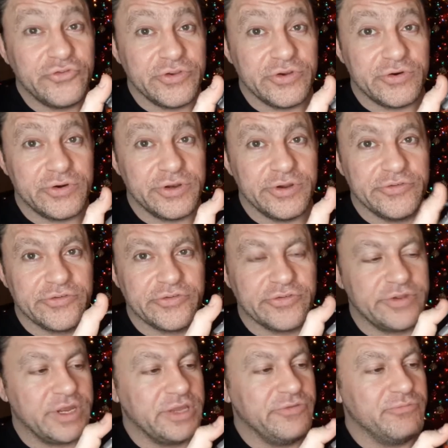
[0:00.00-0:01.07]
cylinders. This
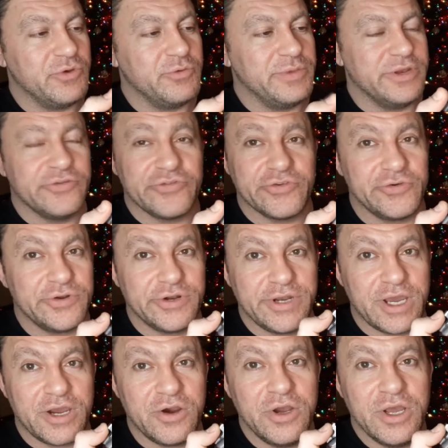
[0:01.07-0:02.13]
is the 9mm cylinder
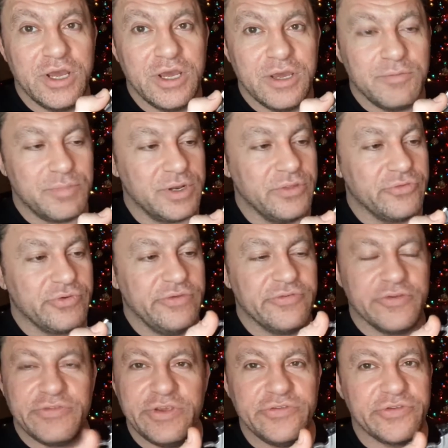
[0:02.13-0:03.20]
now, but in
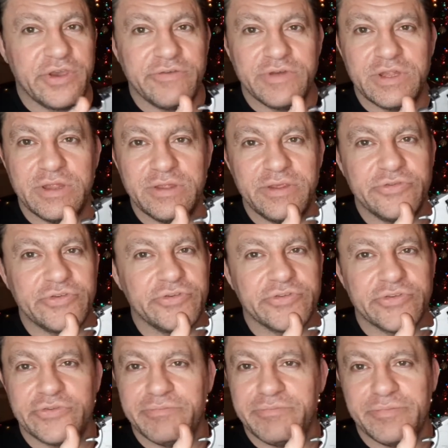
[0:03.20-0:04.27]
357, this
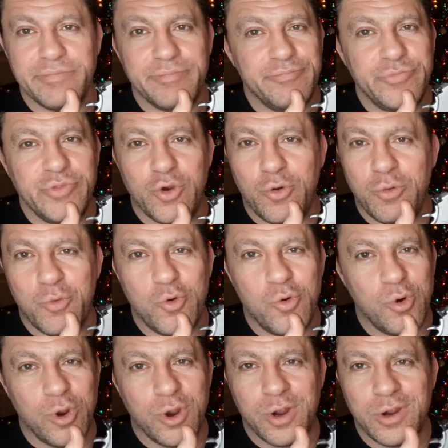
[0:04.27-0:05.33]
is no
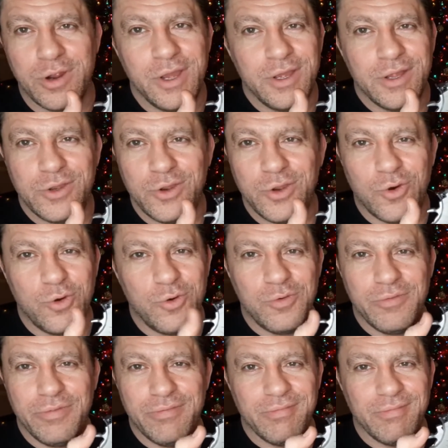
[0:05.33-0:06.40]
more,
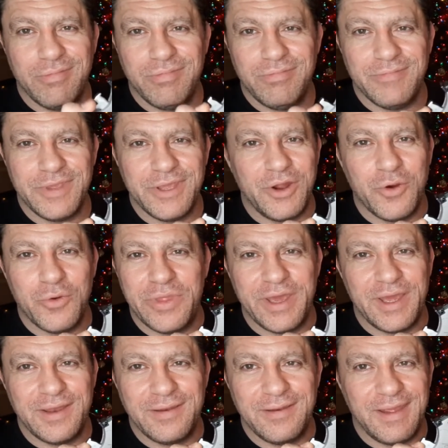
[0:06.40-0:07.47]

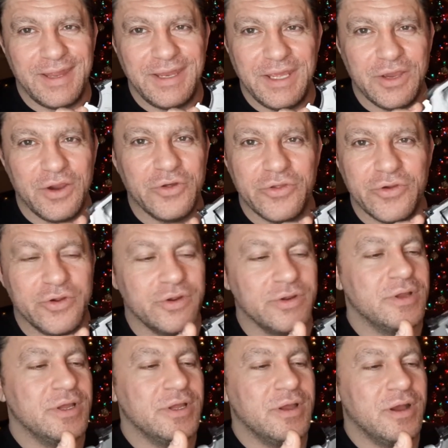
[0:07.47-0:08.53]
than any
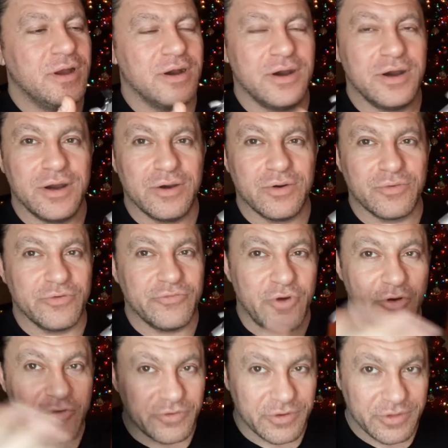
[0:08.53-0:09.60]
other
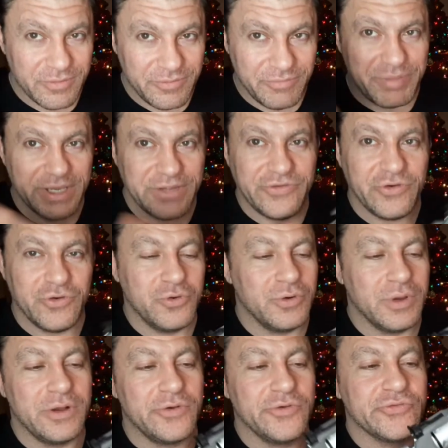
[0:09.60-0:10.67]
revolver, the big 2
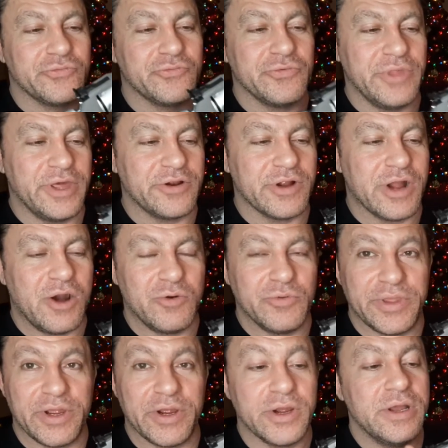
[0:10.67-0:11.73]
else that are out
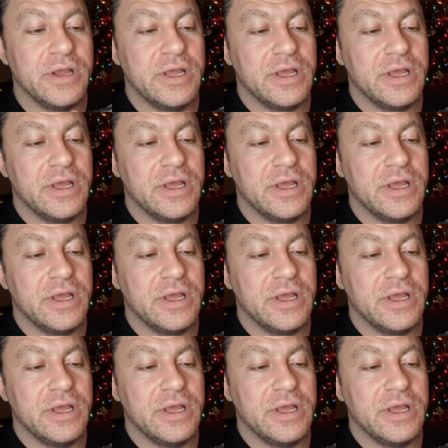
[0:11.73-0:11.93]
there.